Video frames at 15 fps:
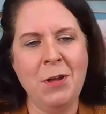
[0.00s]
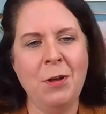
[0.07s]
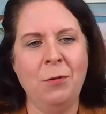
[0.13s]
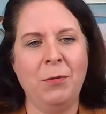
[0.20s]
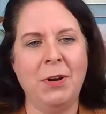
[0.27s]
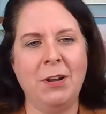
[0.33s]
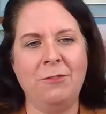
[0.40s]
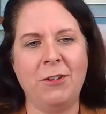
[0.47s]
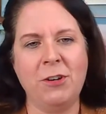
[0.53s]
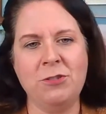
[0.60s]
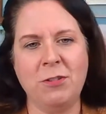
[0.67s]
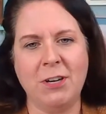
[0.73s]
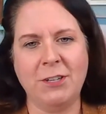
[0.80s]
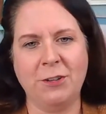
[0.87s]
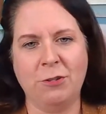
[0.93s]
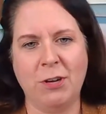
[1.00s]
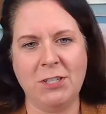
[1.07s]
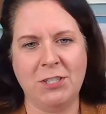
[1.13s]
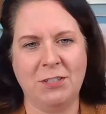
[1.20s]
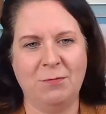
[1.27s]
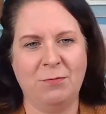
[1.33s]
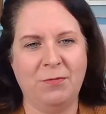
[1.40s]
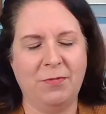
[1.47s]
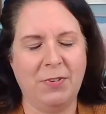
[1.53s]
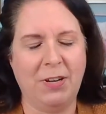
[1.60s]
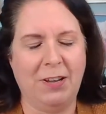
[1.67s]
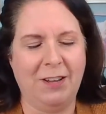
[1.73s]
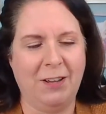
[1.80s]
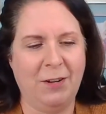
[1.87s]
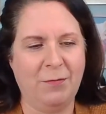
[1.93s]
When I first read your question,
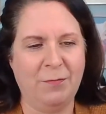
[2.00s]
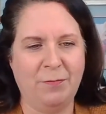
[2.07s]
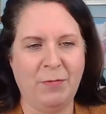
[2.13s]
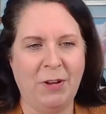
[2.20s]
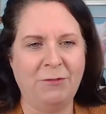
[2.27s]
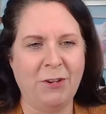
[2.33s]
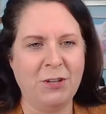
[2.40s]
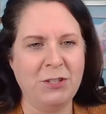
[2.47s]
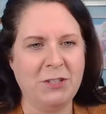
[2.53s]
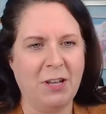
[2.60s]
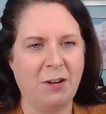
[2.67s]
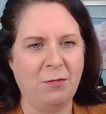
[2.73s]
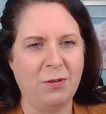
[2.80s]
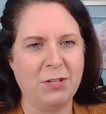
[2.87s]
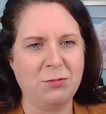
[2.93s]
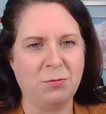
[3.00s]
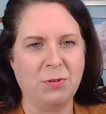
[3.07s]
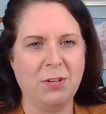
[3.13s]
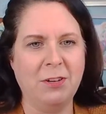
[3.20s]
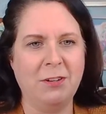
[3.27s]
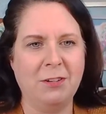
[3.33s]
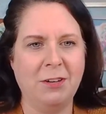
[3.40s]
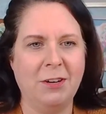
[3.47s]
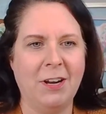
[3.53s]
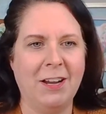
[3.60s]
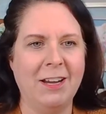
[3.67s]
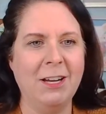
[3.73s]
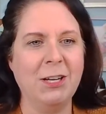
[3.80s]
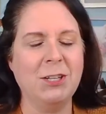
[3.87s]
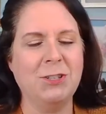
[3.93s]
my first thought was, well, you're not
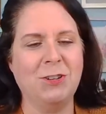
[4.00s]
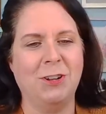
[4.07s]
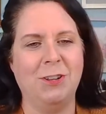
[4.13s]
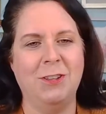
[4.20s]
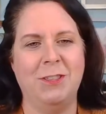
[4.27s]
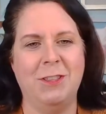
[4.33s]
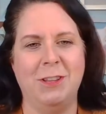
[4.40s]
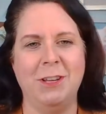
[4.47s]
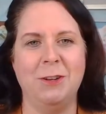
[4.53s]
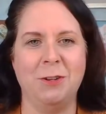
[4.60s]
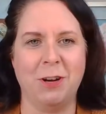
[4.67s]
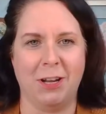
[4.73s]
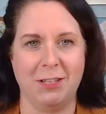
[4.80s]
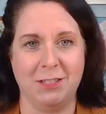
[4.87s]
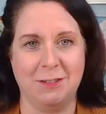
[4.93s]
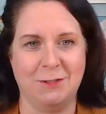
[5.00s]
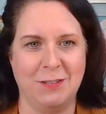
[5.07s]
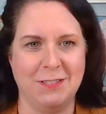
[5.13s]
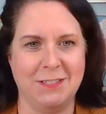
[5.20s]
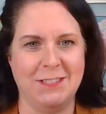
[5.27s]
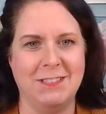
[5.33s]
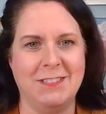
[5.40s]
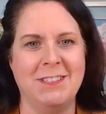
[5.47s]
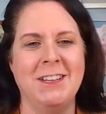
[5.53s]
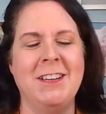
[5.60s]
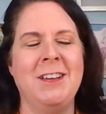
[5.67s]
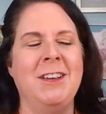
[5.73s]
in control of the legal consequences.